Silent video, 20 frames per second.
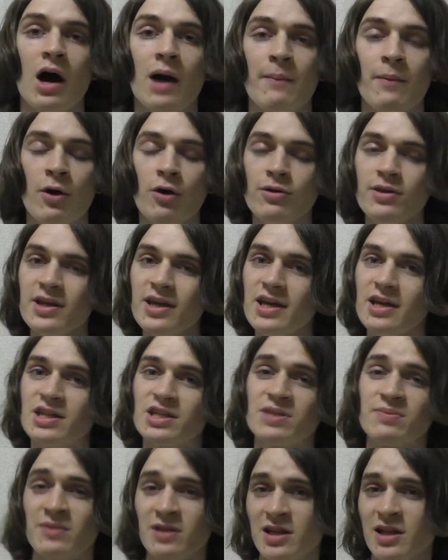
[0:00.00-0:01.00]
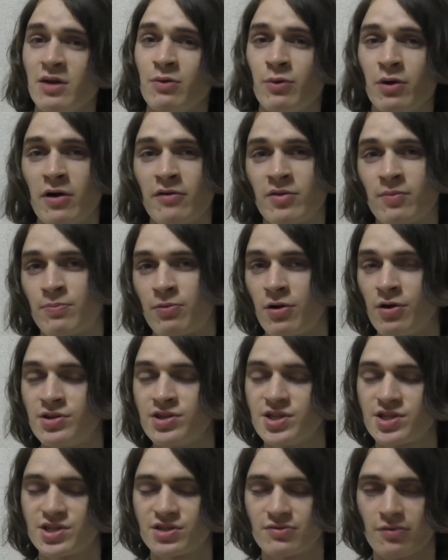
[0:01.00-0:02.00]
I'm only intimately aware of the
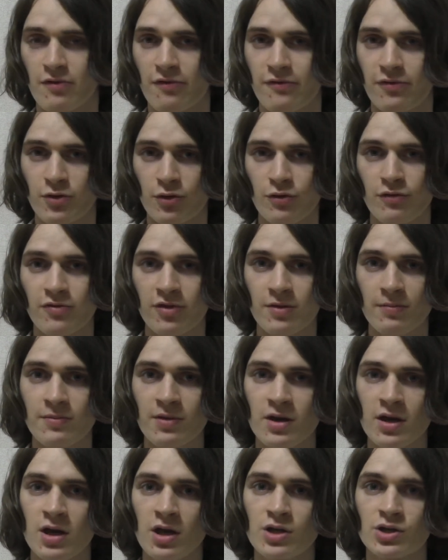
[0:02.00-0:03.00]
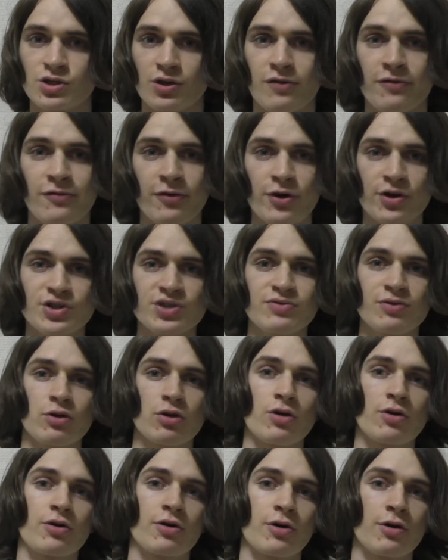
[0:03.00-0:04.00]
processes of a few of them, so first of
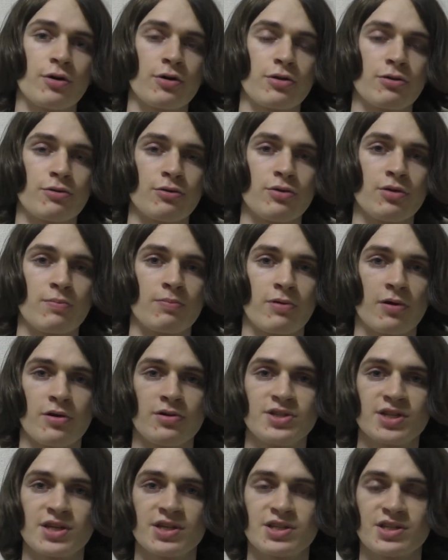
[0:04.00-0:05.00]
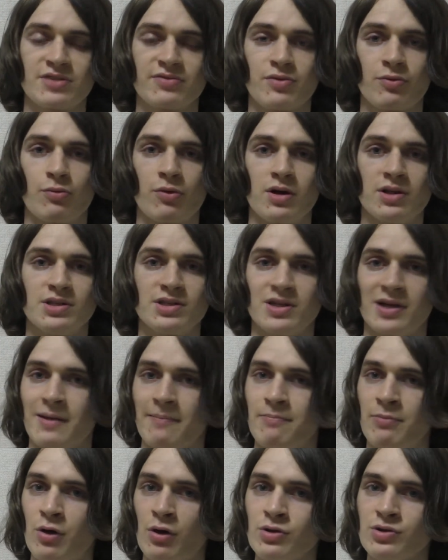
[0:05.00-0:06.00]
all I'll go through the processes of the ones that
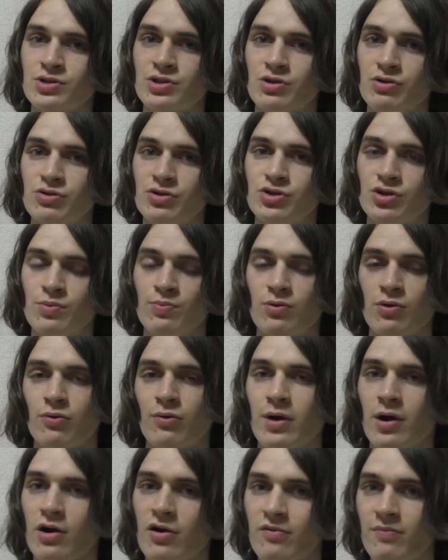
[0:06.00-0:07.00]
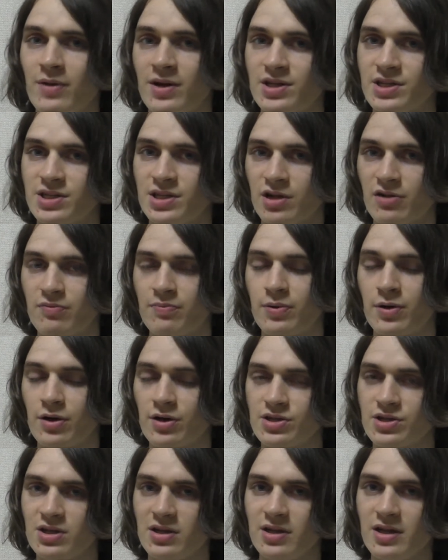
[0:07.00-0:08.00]
I'm not so super aware of myself
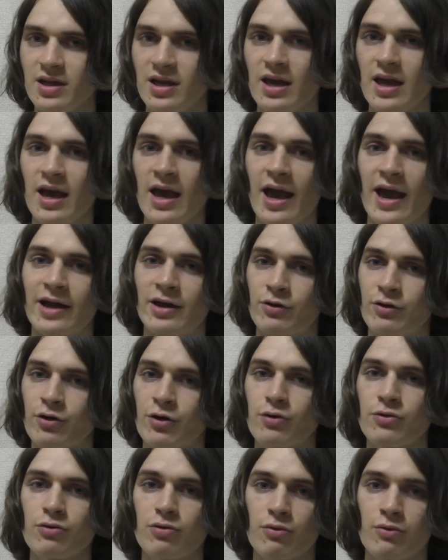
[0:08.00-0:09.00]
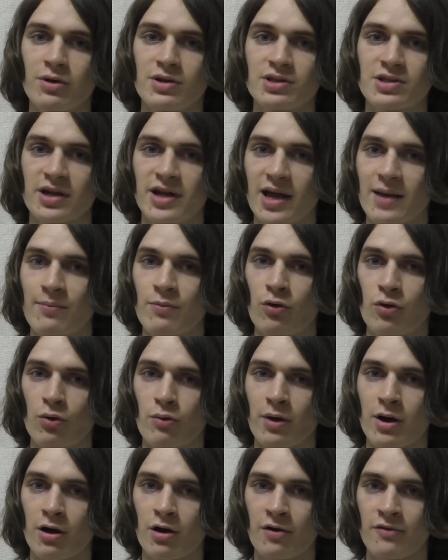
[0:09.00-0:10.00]
personally, and I'll go through the ones that I am more
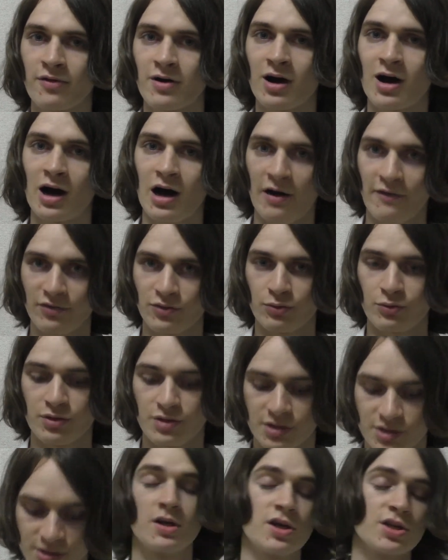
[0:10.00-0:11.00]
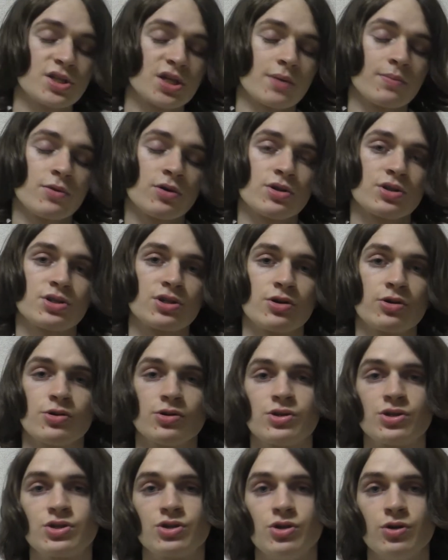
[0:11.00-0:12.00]
aware of afterwards. Because I'm not so
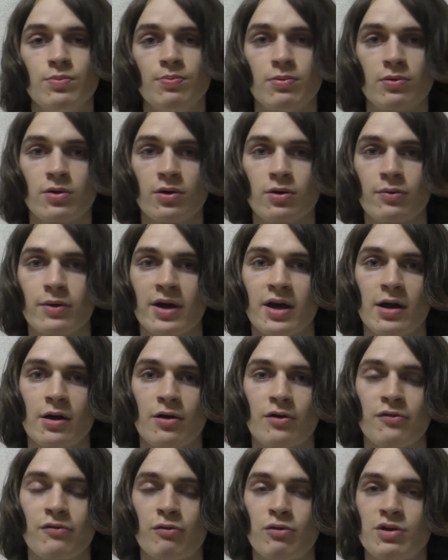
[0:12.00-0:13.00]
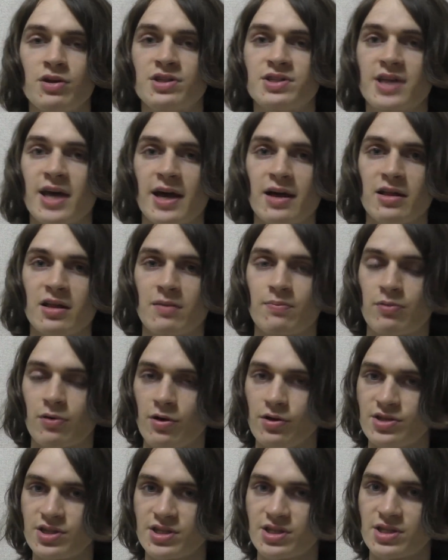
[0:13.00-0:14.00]
super aware of what exactly the
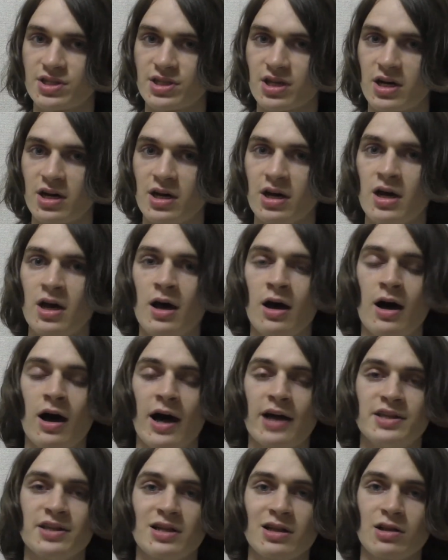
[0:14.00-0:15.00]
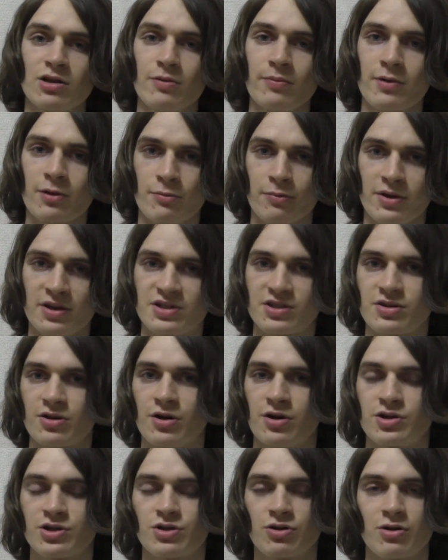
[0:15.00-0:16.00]
processes are, I did a little bit of
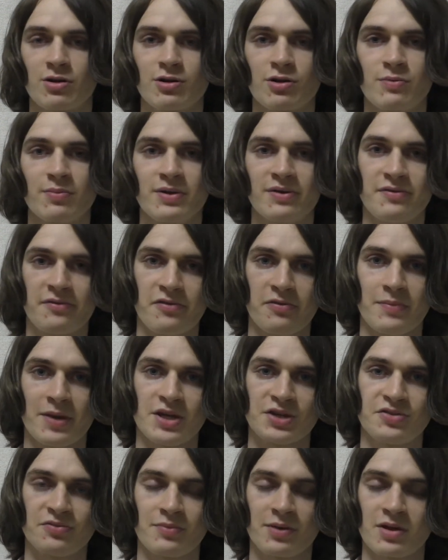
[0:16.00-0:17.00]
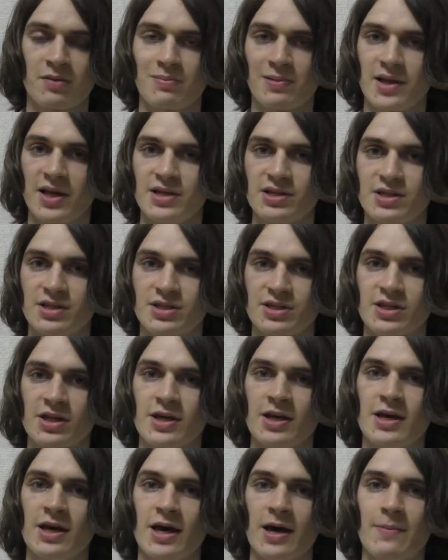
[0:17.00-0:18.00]
research, got a little bit of information from other places
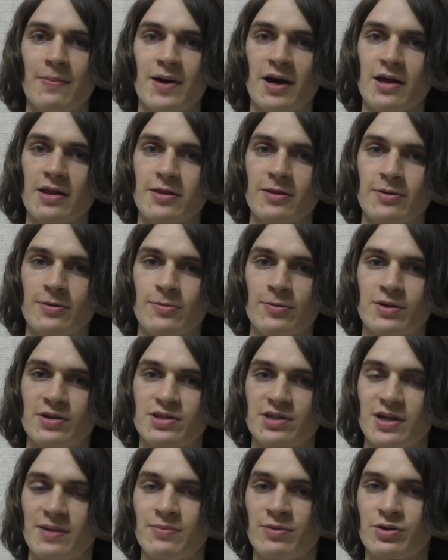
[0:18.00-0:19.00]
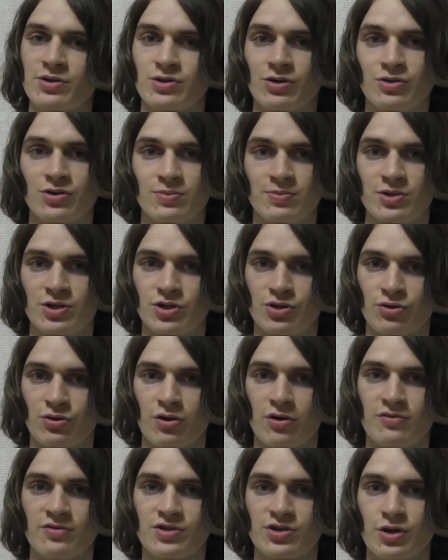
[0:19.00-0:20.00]
about the ones that I'm not so super sure
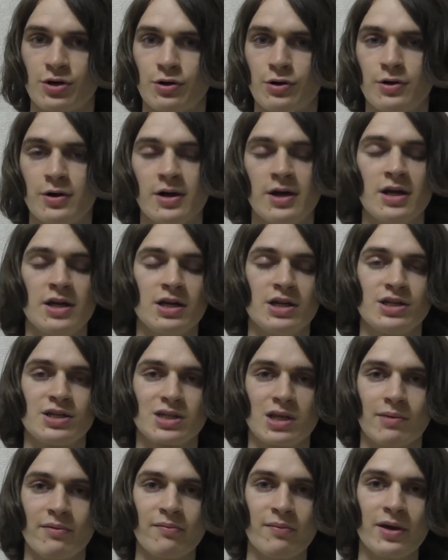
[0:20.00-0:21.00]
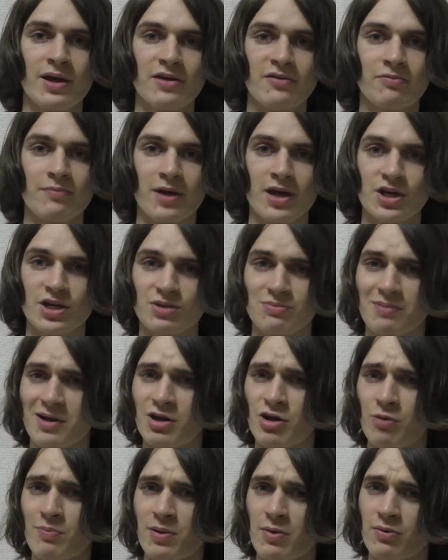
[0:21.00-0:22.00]
of, so some of my information may
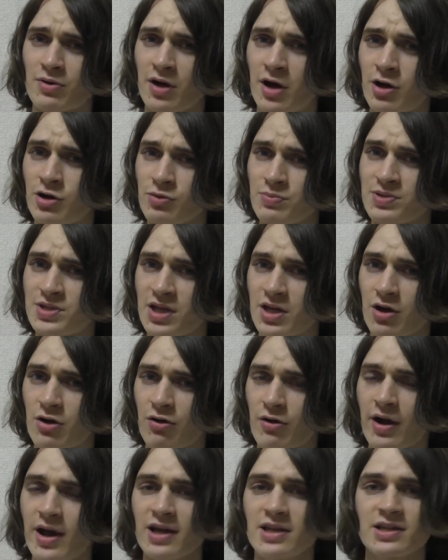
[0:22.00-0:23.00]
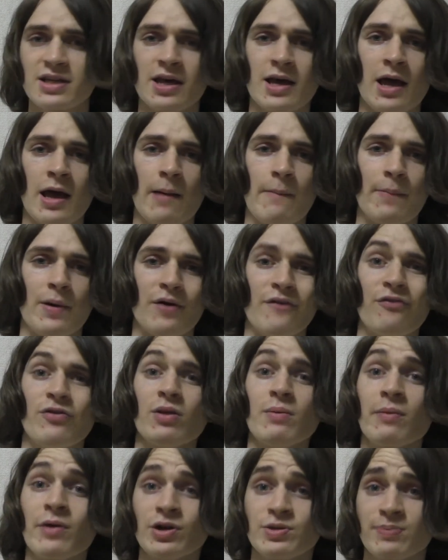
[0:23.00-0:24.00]
not be 100% correct, but for
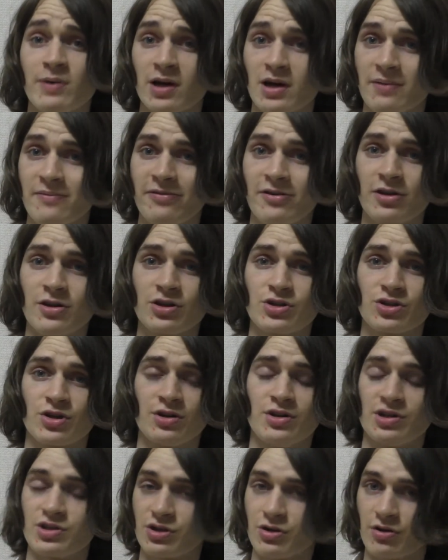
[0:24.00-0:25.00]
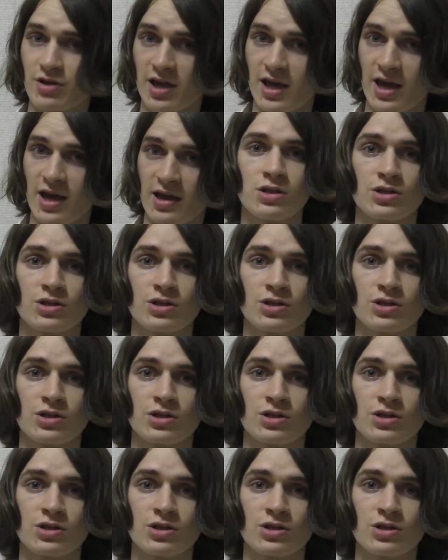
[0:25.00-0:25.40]
the most part I'm fairly certain it's okay.